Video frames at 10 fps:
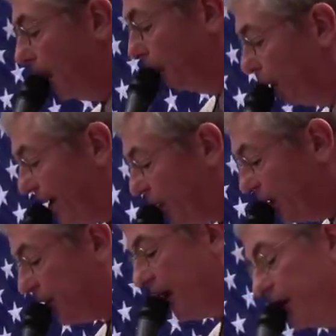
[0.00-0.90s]

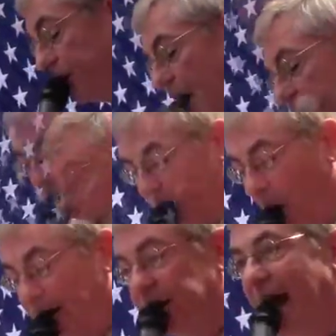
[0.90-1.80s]
bridges, tunnel
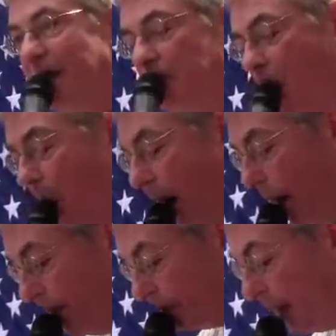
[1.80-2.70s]
ports, and more
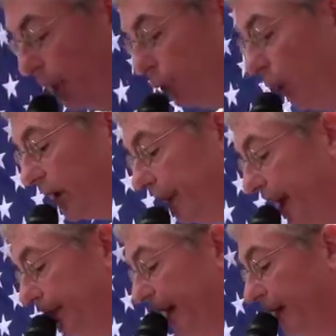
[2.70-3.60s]
through a
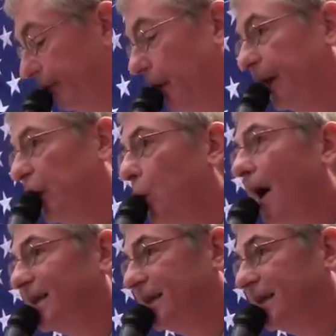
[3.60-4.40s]
commitment from the U.S.